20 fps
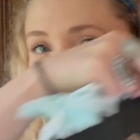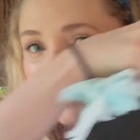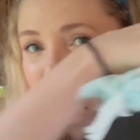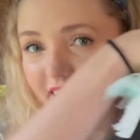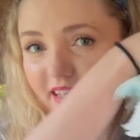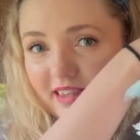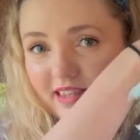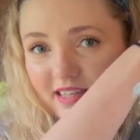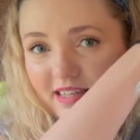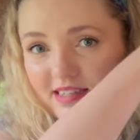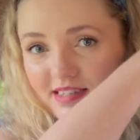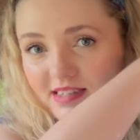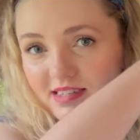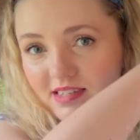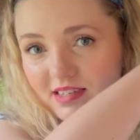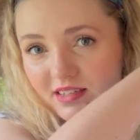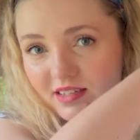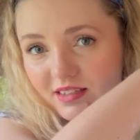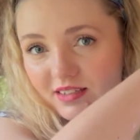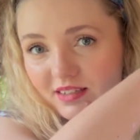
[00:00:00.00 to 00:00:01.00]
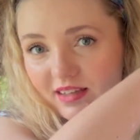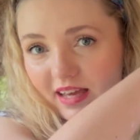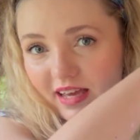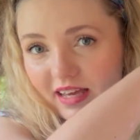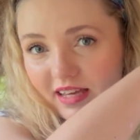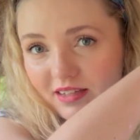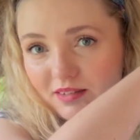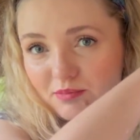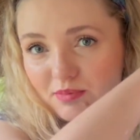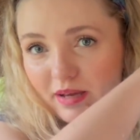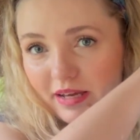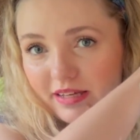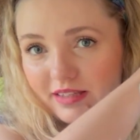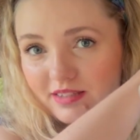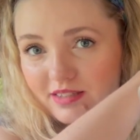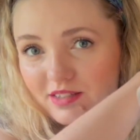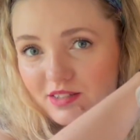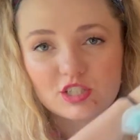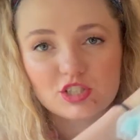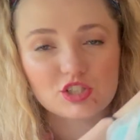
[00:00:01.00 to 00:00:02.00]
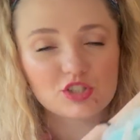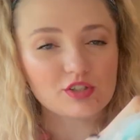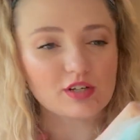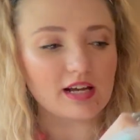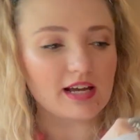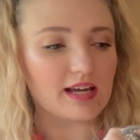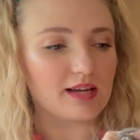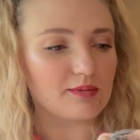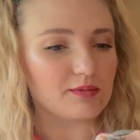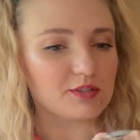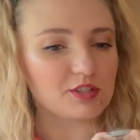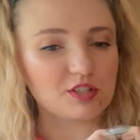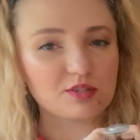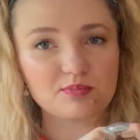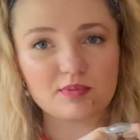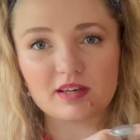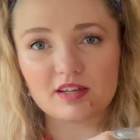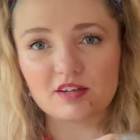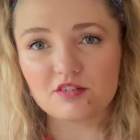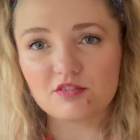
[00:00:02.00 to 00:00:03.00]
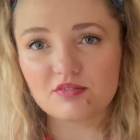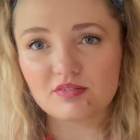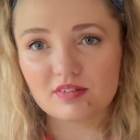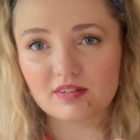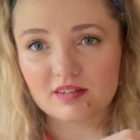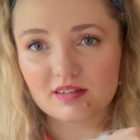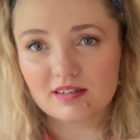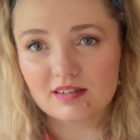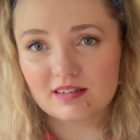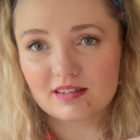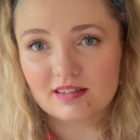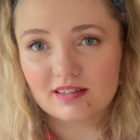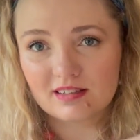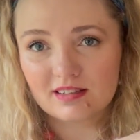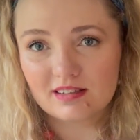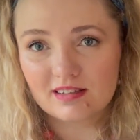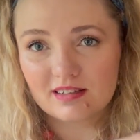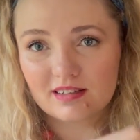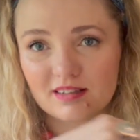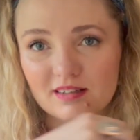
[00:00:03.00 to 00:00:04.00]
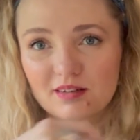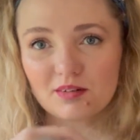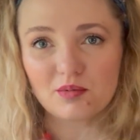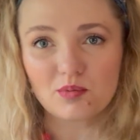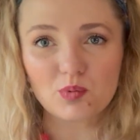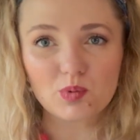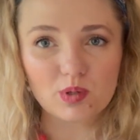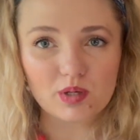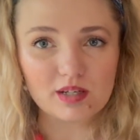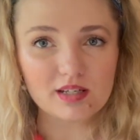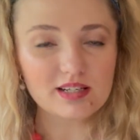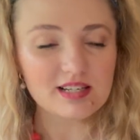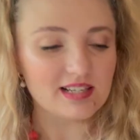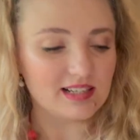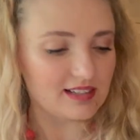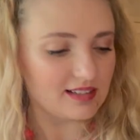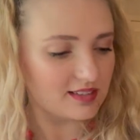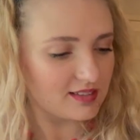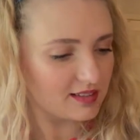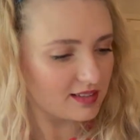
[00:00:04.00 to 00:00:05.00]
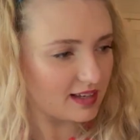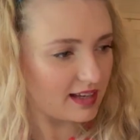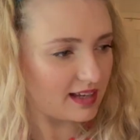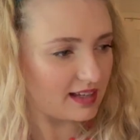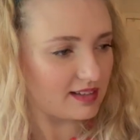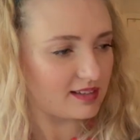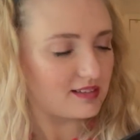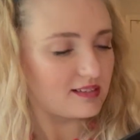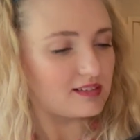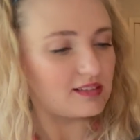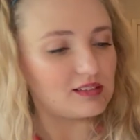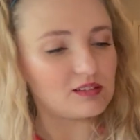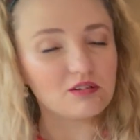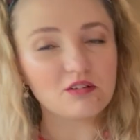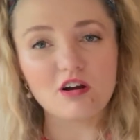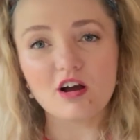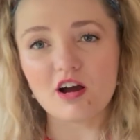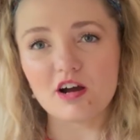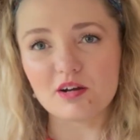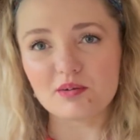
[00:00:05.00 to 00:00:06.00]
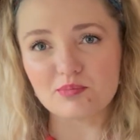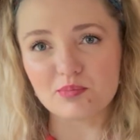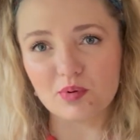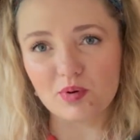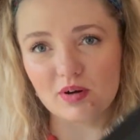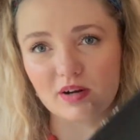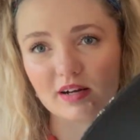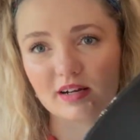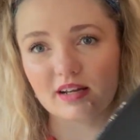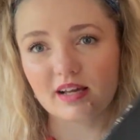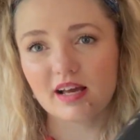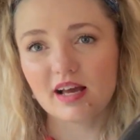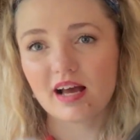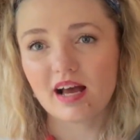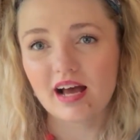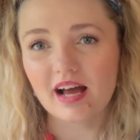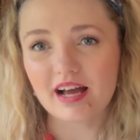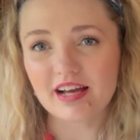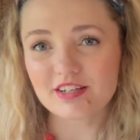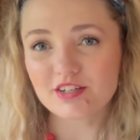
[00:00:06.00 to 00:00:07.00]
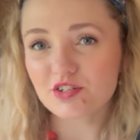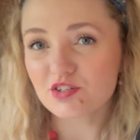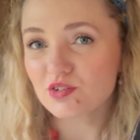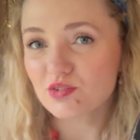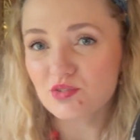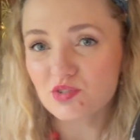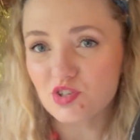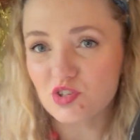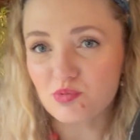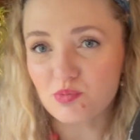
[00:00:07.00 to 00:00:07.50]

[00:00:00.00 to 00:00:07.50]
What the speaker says: like this hand-painted tray, which is made of wood and a little cardboard, I just use a